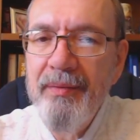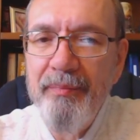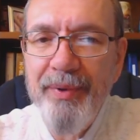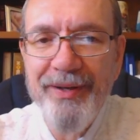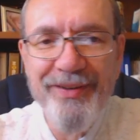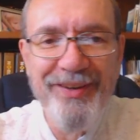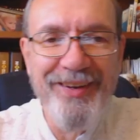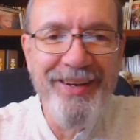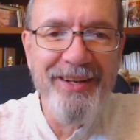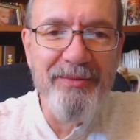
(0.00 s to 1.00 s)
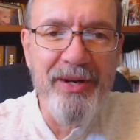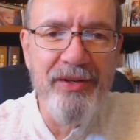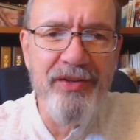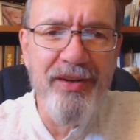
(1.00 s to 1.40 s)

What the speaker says: But anyways,